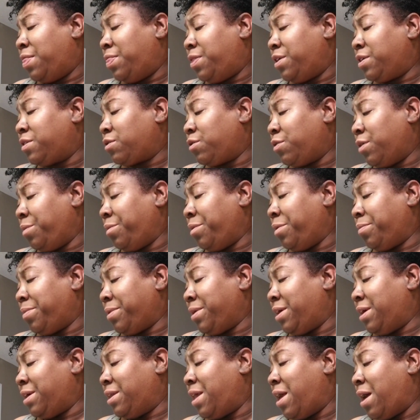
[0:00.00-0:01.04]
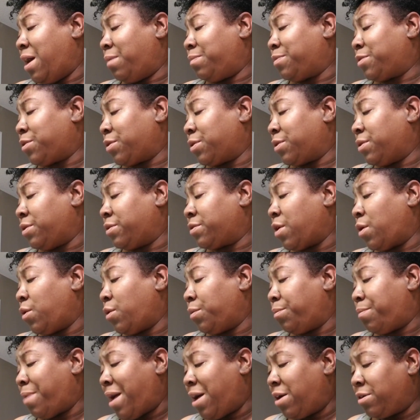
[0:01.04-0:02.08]
This creamy blend helps curls
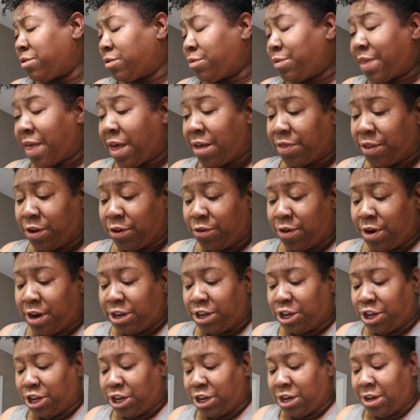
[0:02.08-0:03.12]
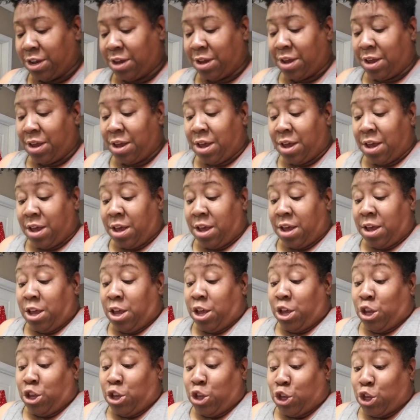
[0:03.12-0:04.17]
hold balance without the crunch.
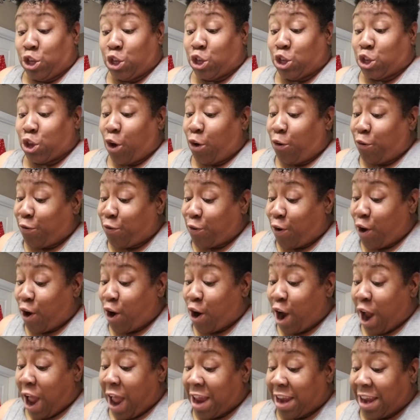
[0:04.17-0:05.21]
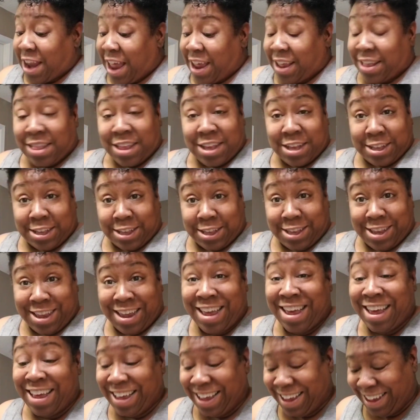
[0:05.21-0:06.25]
So far, I like
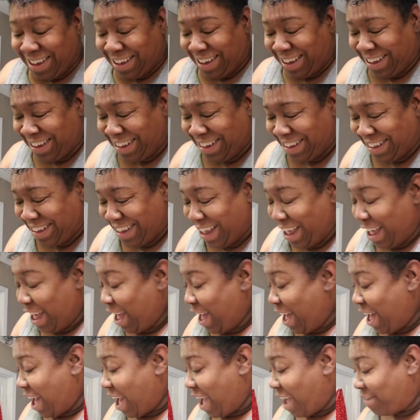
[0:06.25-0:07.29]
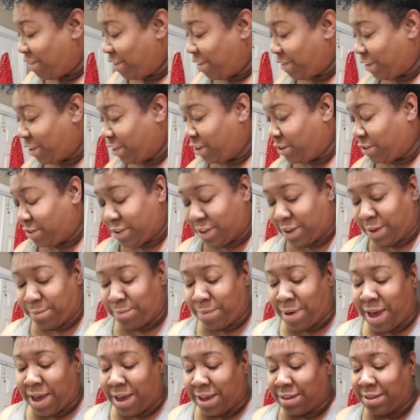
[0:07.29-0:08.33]
this. I've even used it
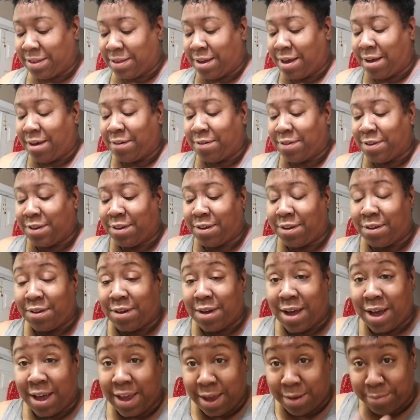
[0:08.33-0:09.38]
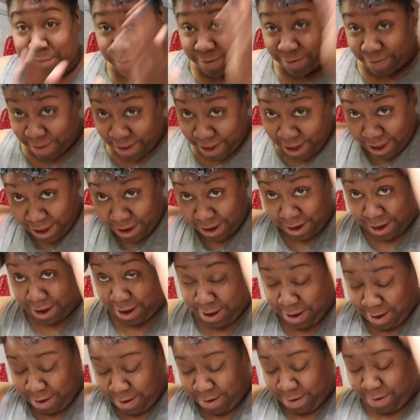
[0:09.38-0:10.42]
by itself, so I am a fan
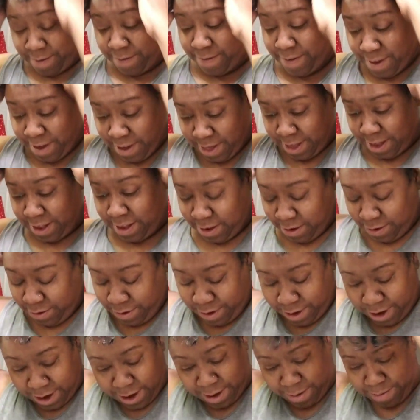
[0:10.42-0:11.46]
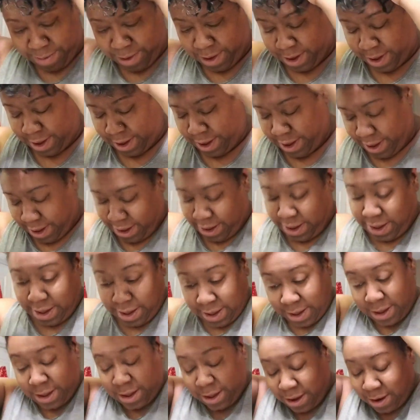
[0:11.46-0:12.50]
of this cream.
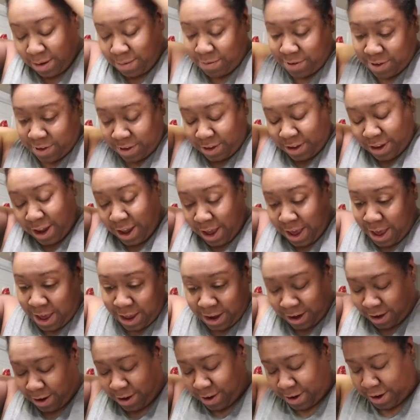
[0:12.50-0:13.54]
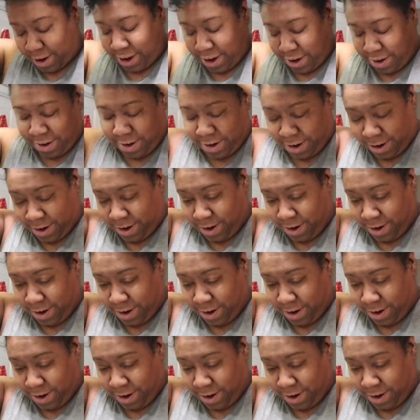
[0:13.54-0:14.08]
I'm just gonna add it on here.